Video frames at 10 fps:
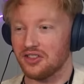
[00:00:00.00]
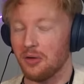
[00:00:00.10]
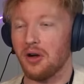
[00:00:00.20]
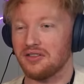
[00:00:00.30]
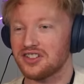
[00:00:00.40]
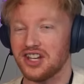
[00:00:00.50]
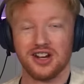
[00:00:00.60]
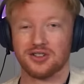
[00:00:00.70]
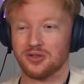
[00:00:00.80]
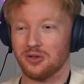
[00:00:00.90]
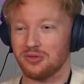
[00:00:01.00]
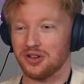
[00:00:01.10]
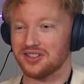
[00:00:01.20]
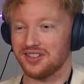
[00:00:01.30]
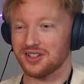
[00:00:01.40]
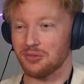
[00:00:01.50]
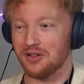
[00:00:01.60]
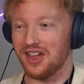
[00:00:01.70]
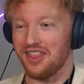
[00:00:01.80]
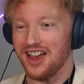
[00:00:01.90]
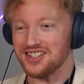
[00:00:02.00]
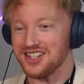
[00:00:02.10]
the amount of sexual abuse in this movie. This